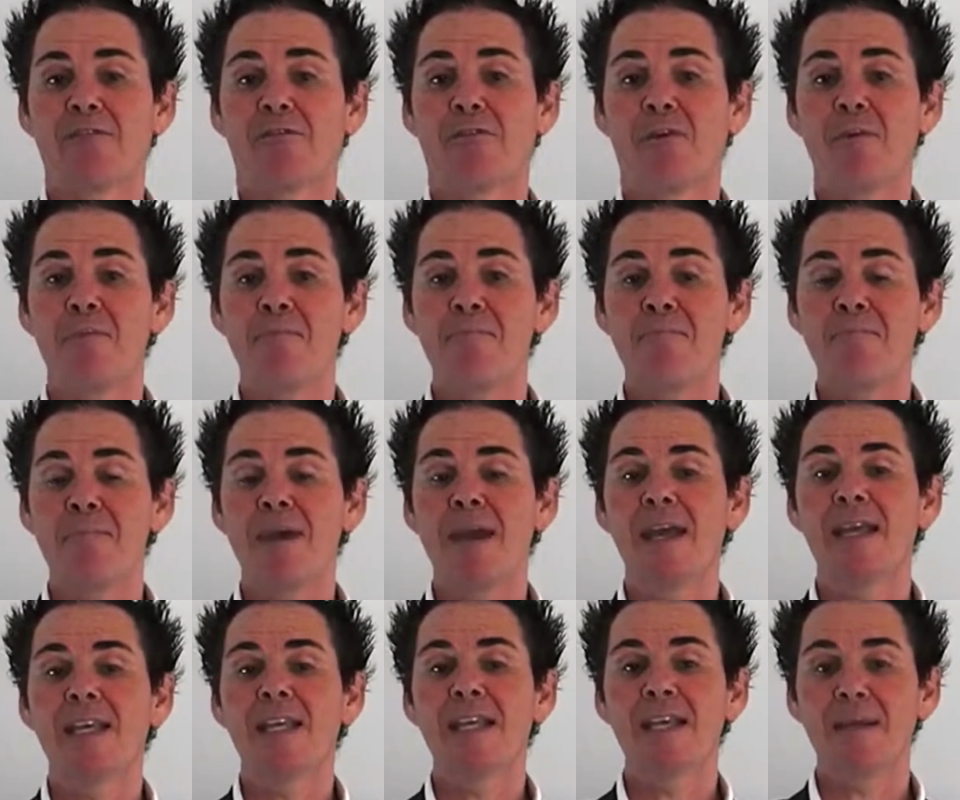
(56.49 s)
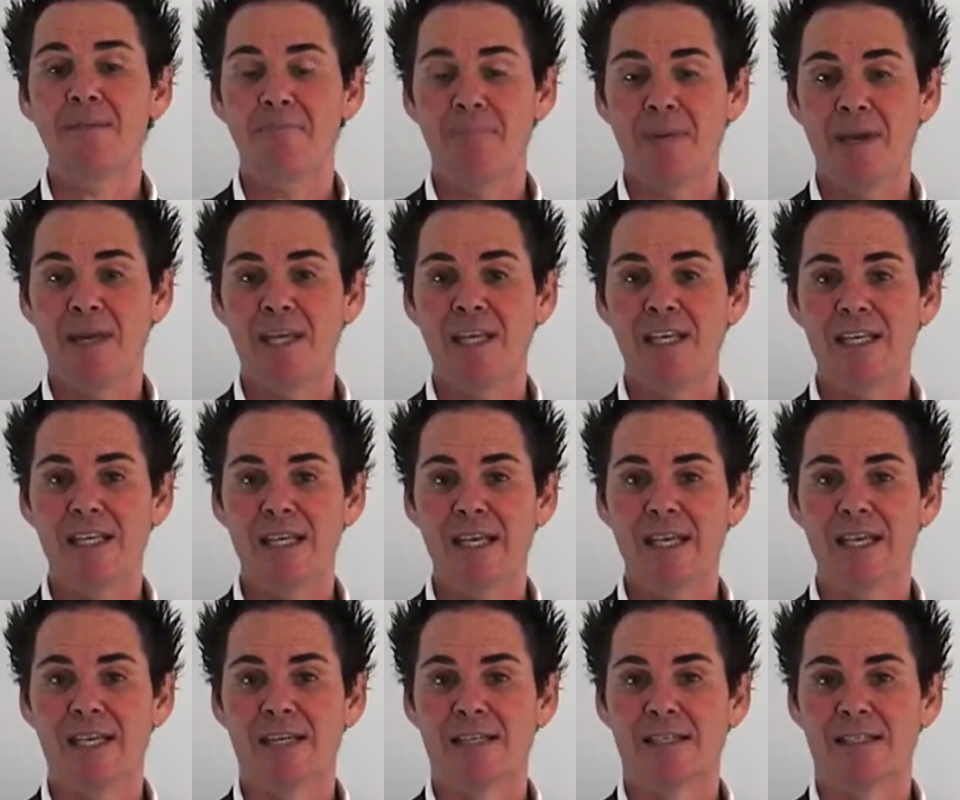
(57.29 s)
for many, many
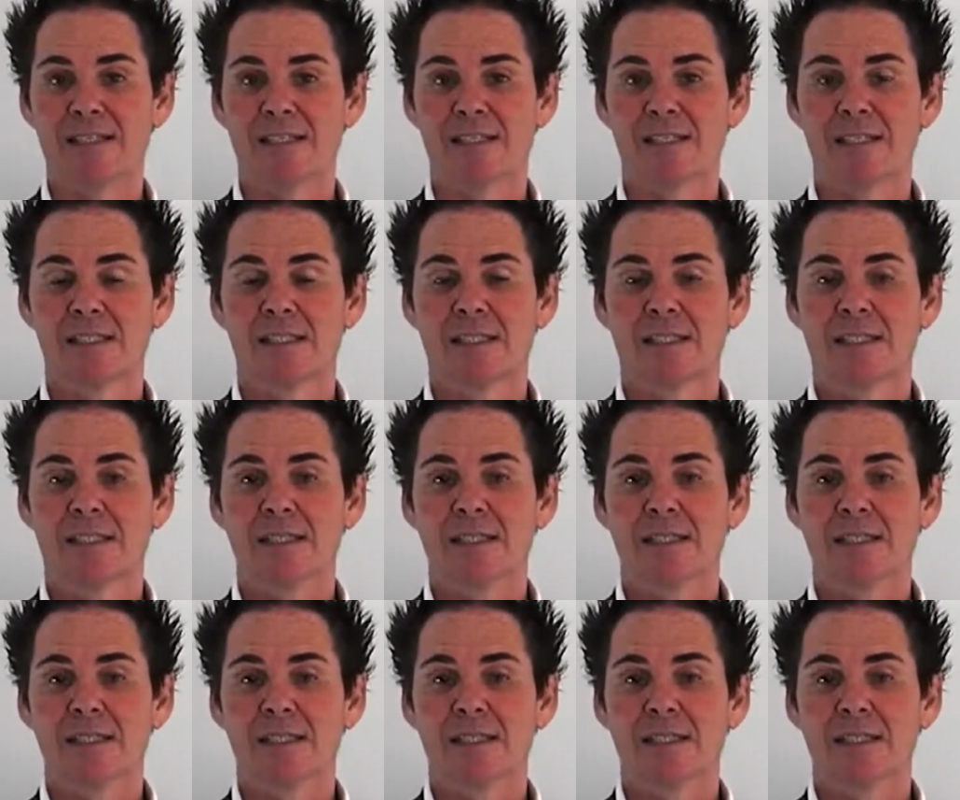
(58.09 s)
years,